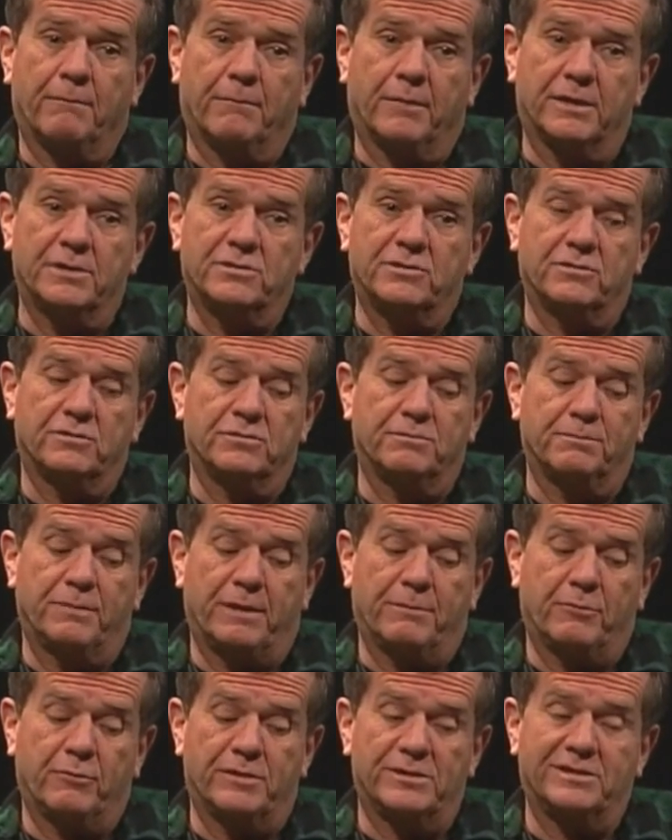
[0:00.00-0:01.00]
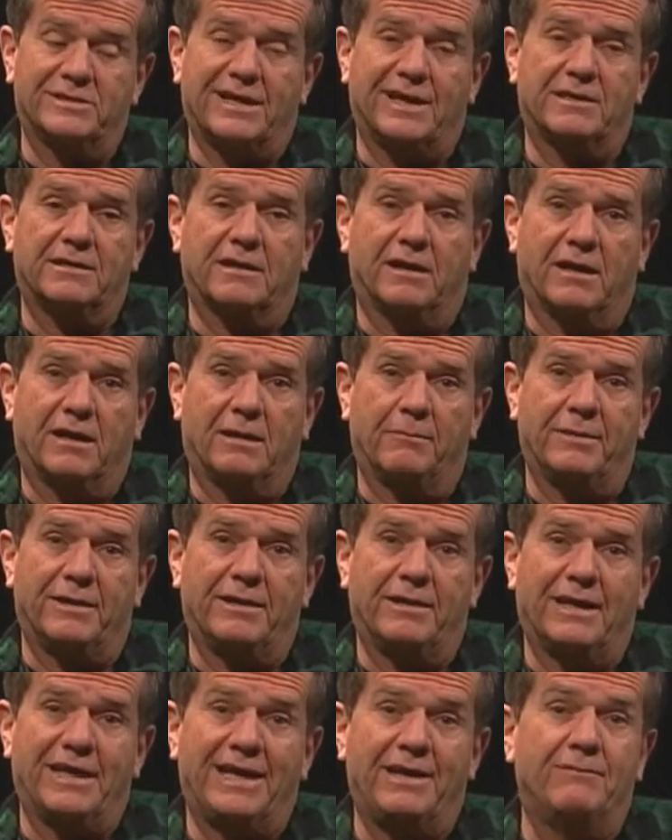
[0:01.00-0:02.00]
MunsterMemories.com.
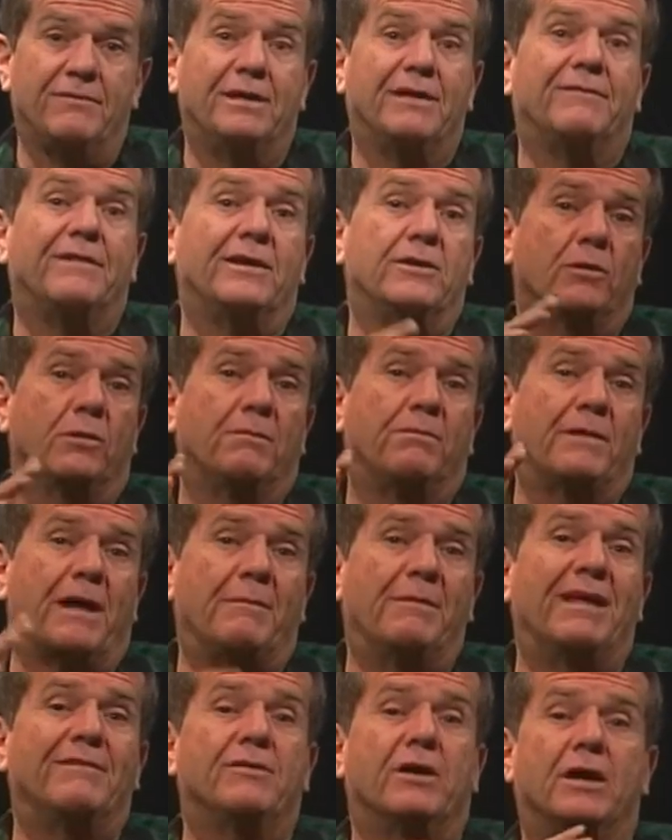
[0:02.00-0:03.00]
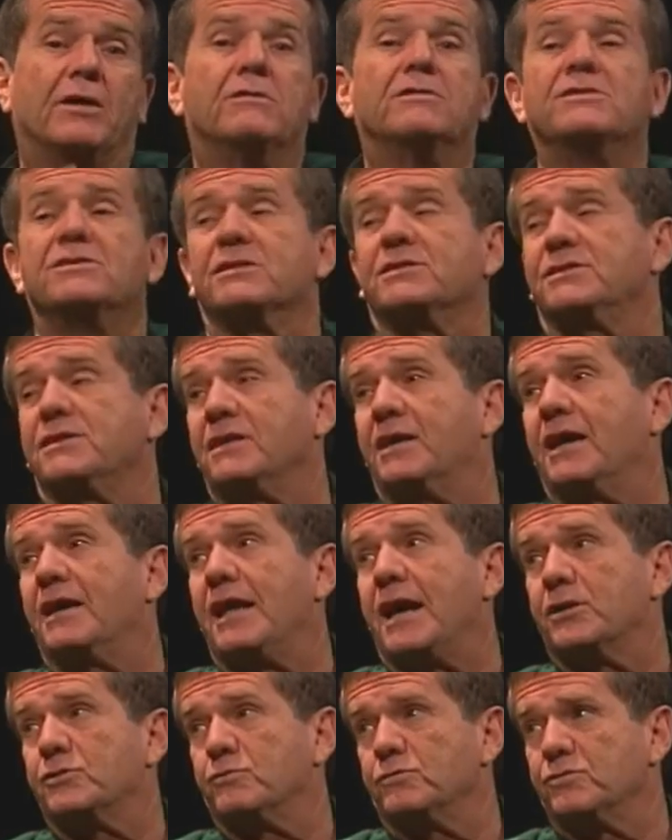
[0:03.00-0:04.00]
And even if I don't, I'm going to have
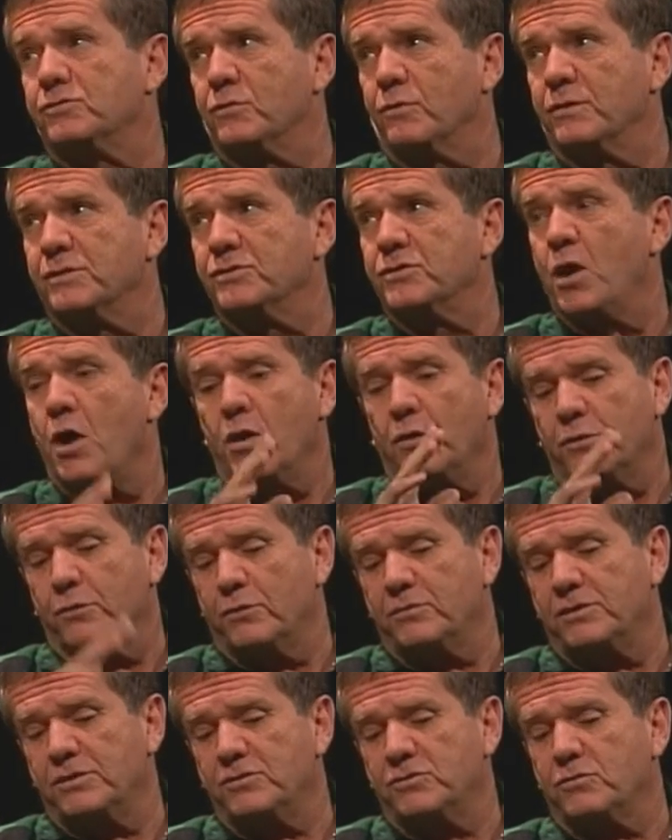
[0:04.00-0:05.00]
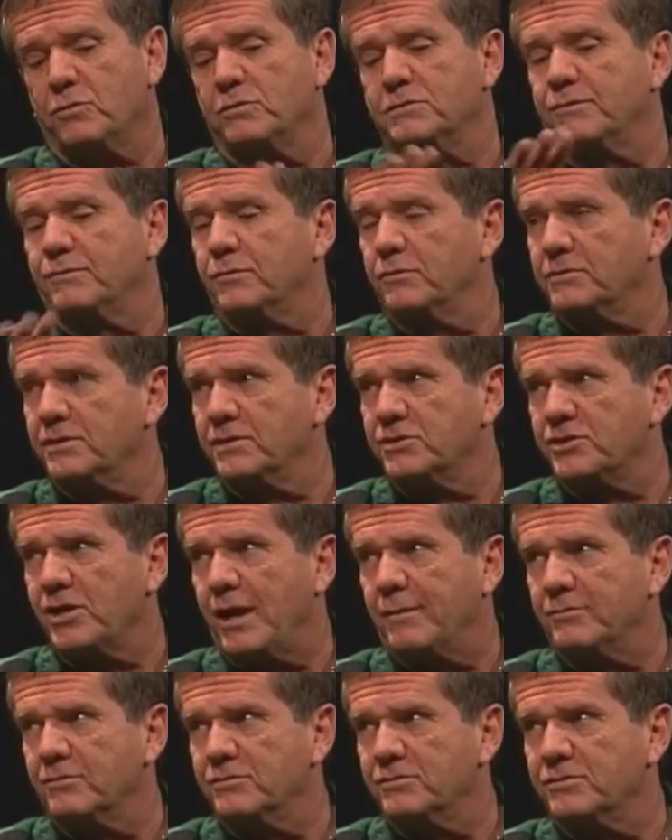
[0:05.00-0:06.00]
169 actual stories, yeah. 13 stories of 13
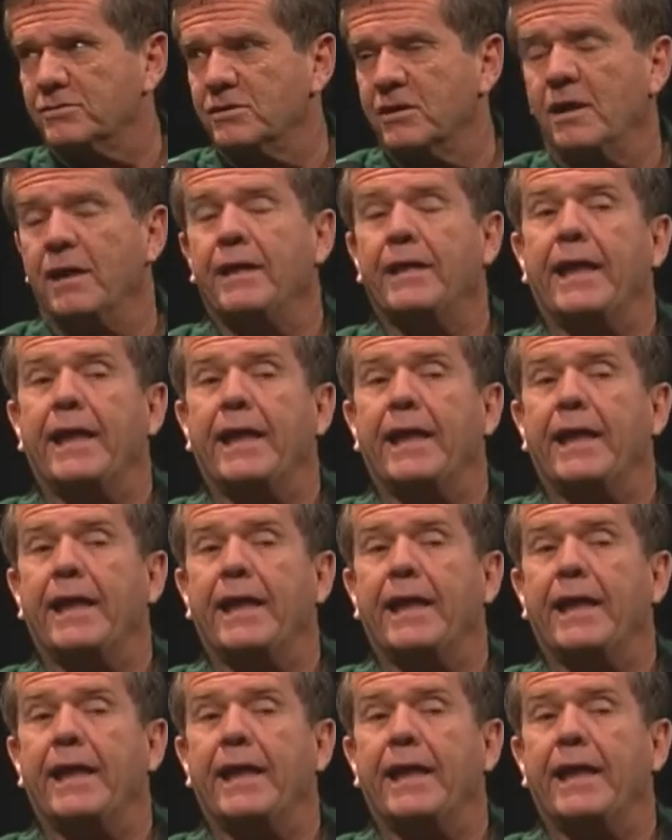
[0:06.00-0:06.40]
chapters.